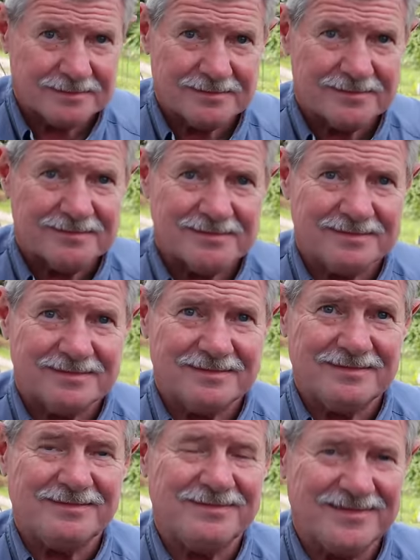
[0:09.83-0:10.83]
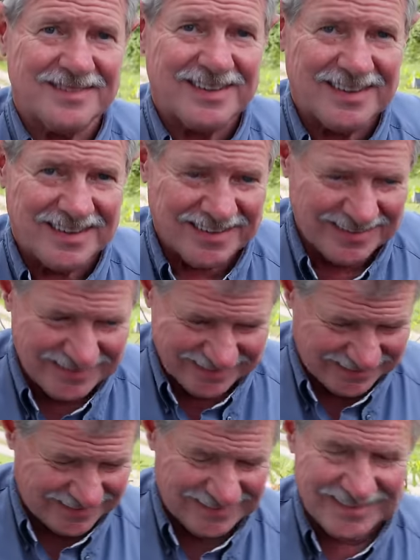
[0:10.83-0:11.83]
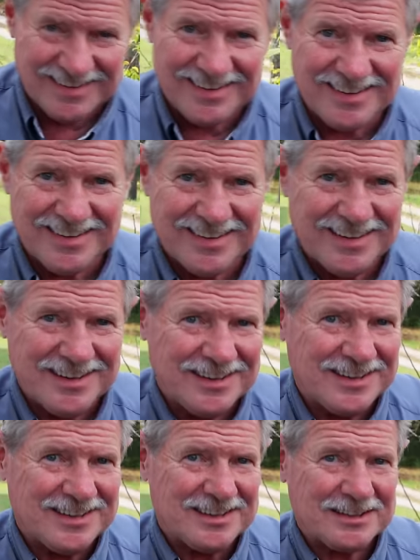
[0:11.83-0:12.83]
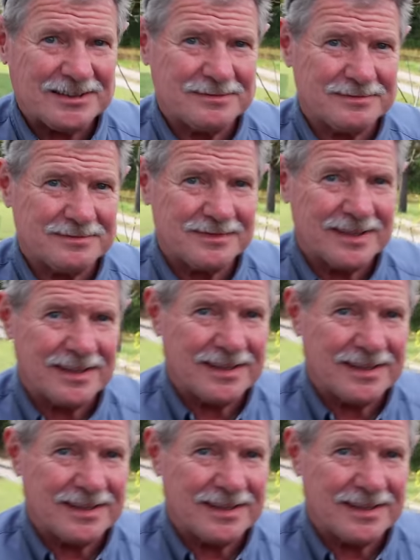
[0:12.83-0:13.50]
he owns. So let's see what Joe's got. Let's do it.